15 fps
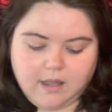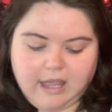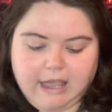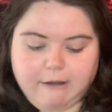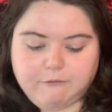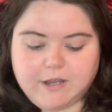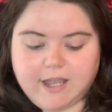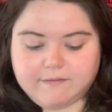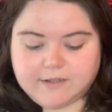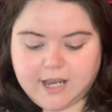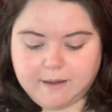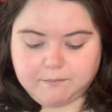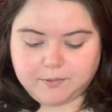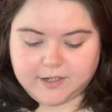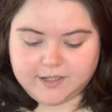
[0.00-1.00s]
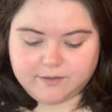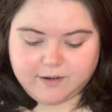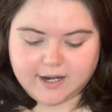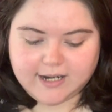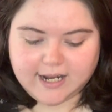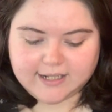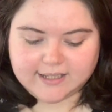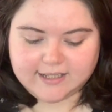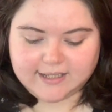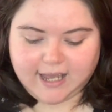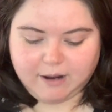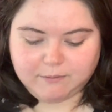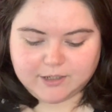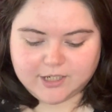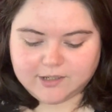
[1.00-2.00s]
And we have Temperance right next to
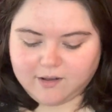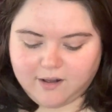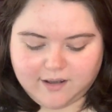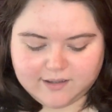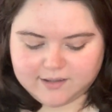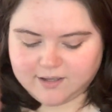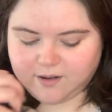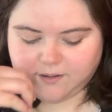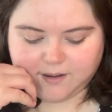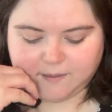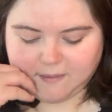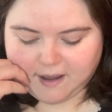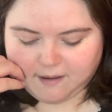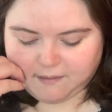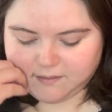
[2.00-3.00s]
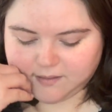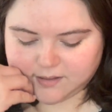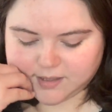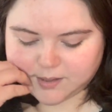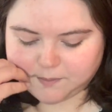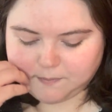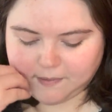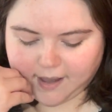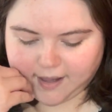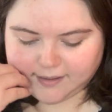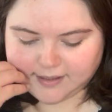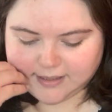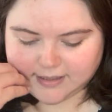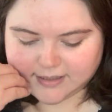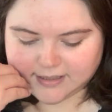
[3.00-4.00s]
that, which is also about just
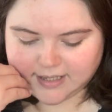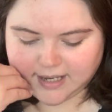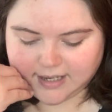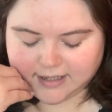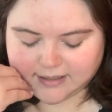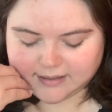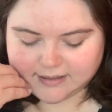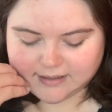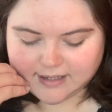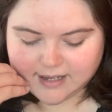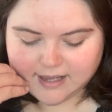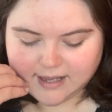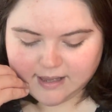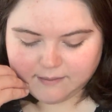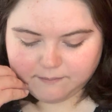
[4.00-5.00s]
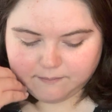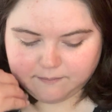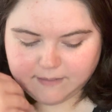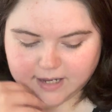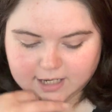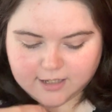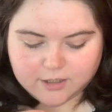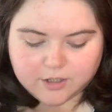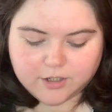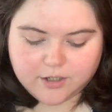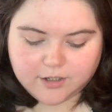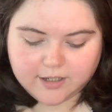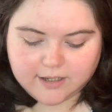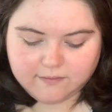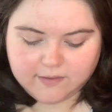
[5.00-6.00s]
balance and making sure
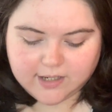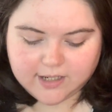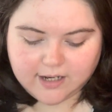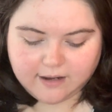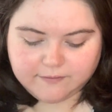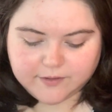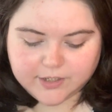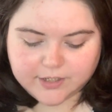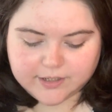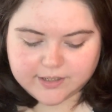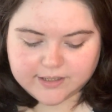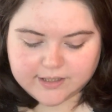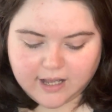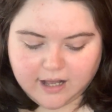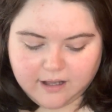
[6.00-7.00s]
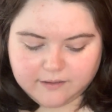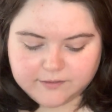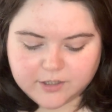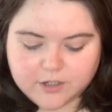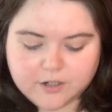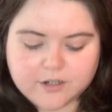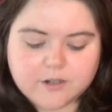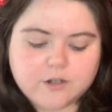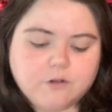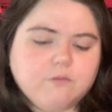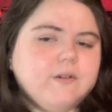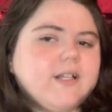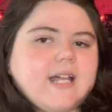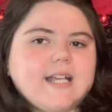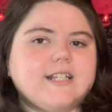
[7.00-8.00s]
you're giving enough to yourself. So you're
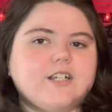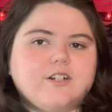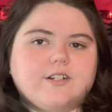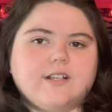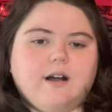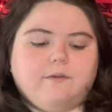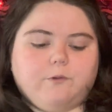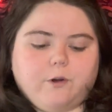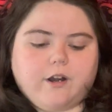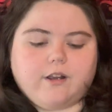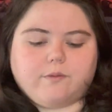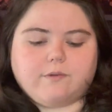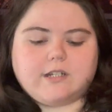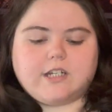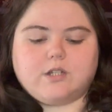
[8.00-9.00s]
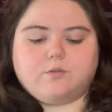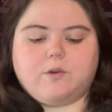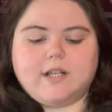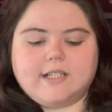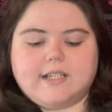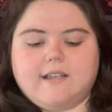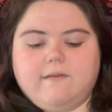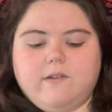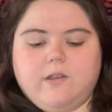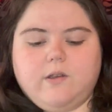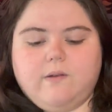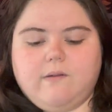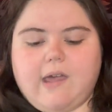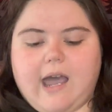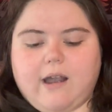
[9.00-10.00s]
realizing your self-worth, which is what's giving
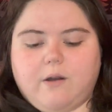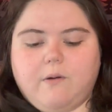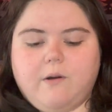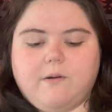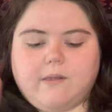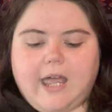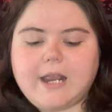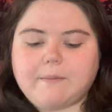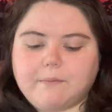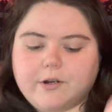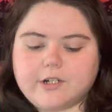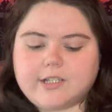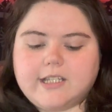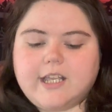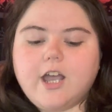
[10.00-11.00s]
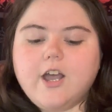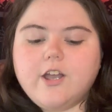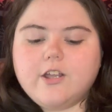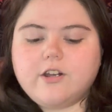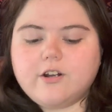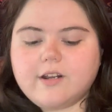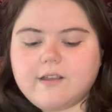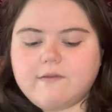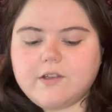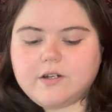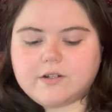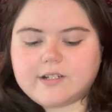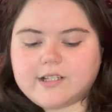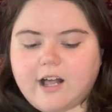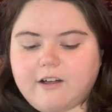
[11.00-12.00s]
you that quote, like mercy. You're giving
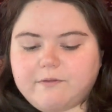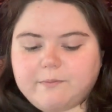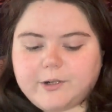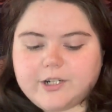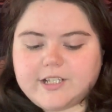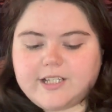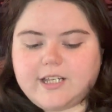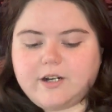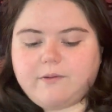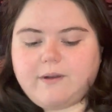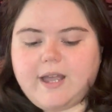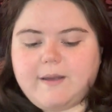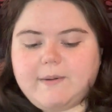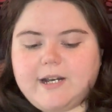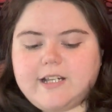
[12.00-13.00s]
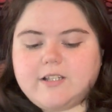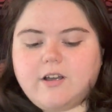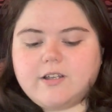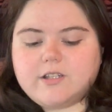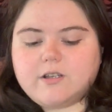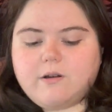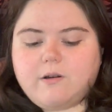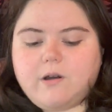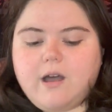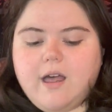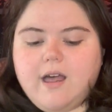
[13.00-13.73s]
yourself mercy in a way, but it's also,